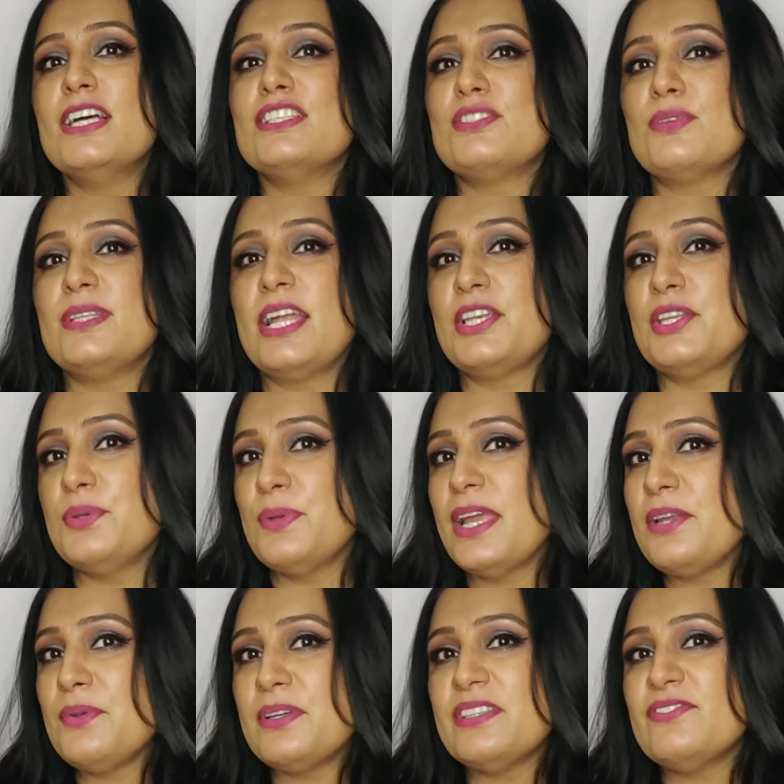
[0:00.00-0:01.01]
so that you
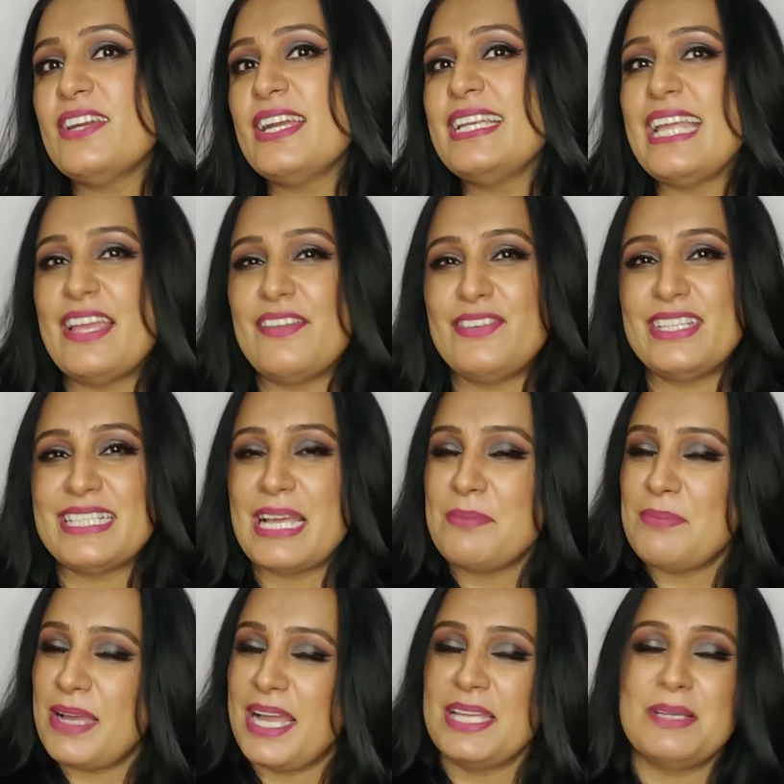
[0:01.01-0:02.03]
get notified every
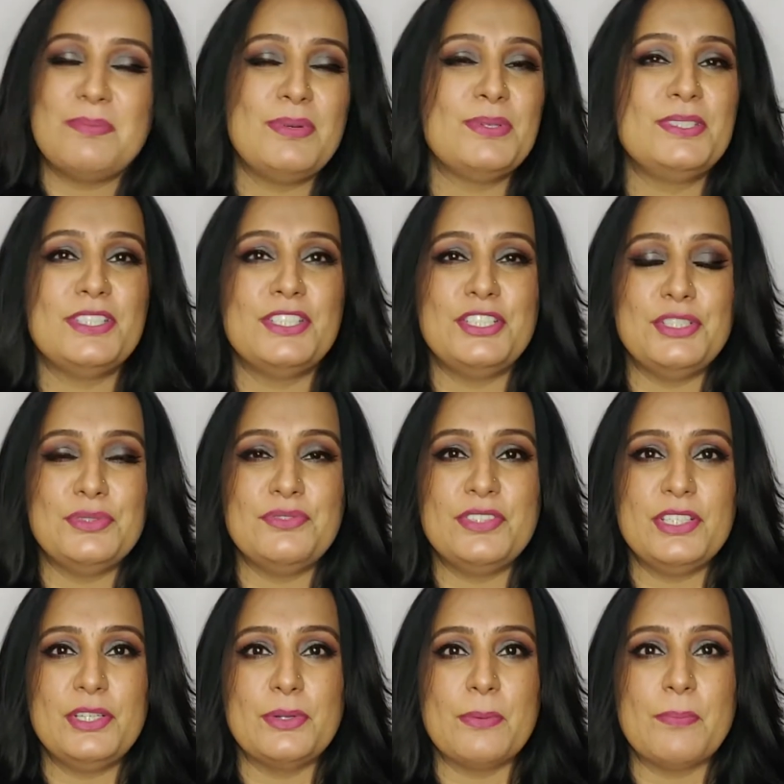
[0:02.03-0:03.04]
time I upload a new
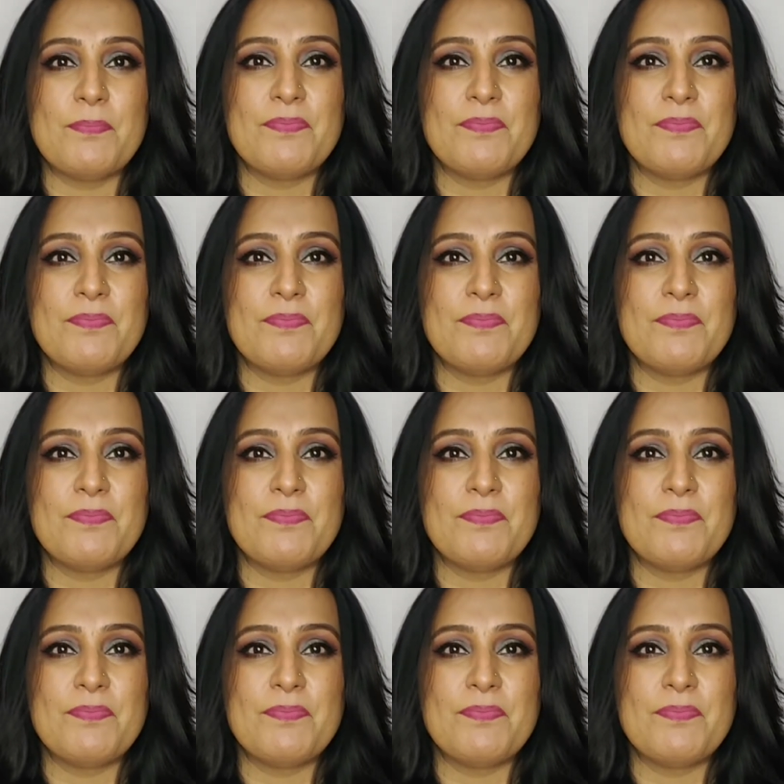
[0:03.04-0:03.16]
video.